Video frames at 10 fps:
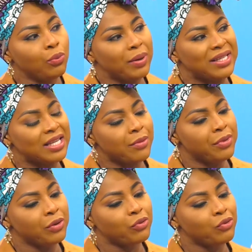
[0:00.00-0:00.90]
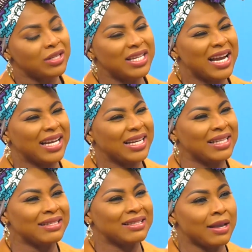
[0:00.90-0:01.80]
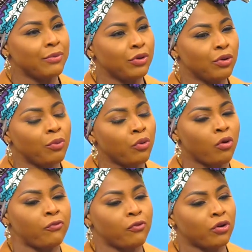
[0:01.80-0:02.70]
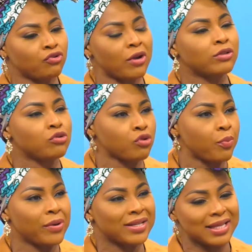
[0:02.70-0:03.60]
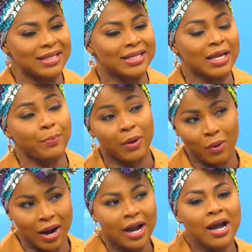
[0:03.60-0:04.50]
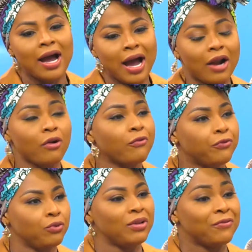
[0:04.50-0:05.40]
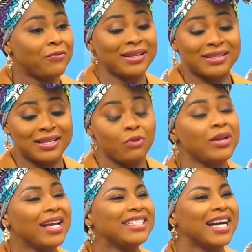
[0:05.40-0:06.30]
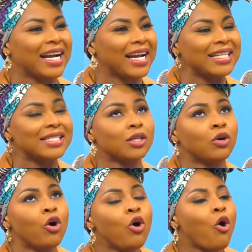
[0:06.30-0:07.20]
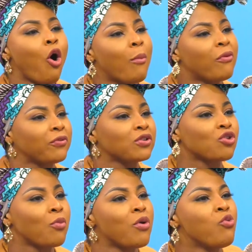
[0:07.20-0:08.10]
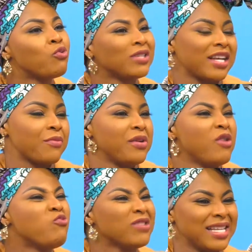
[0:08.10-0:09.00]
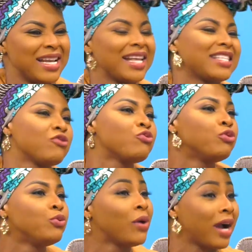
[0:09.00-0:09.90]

person, you know, go for try to suppress and take power out of you. The fact say we are young, you know, almost for someone who shall bring who said nothing good will